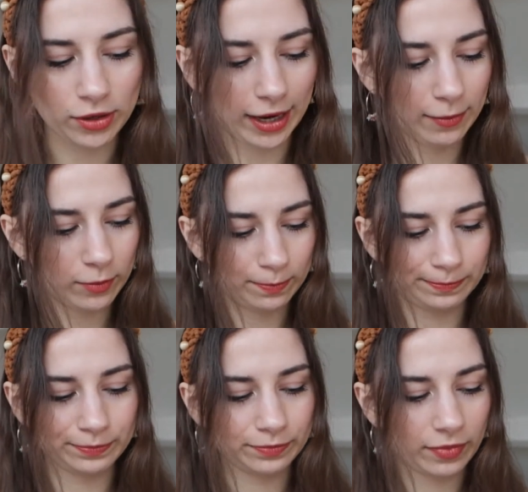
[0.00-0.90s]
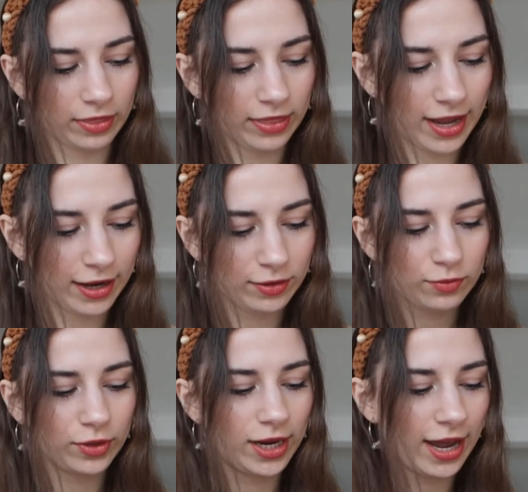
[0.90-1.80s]
Okay.
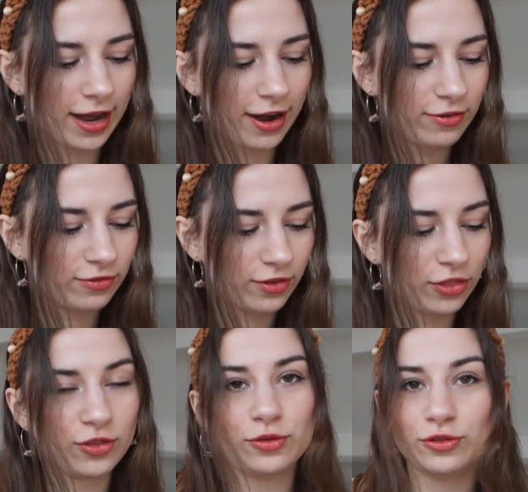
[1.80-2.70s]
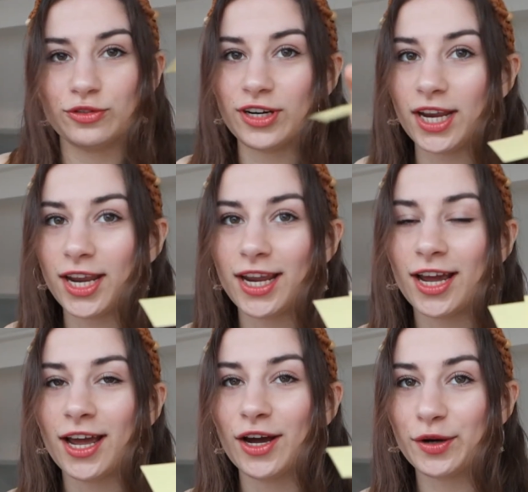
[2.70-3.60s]
Then we have three
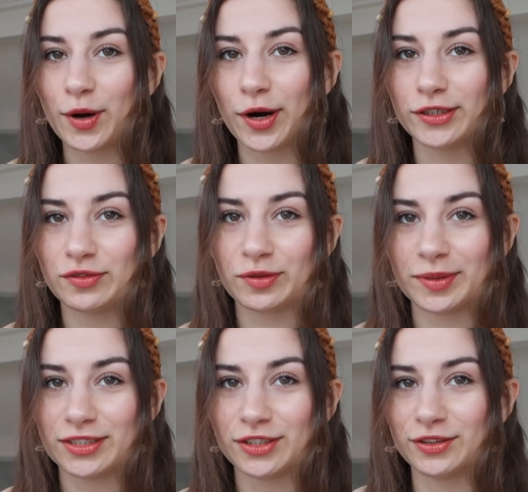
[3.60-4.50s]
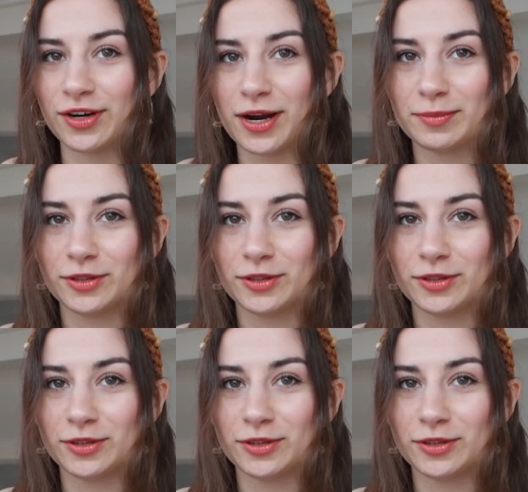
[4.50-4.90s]
cards from Instagram.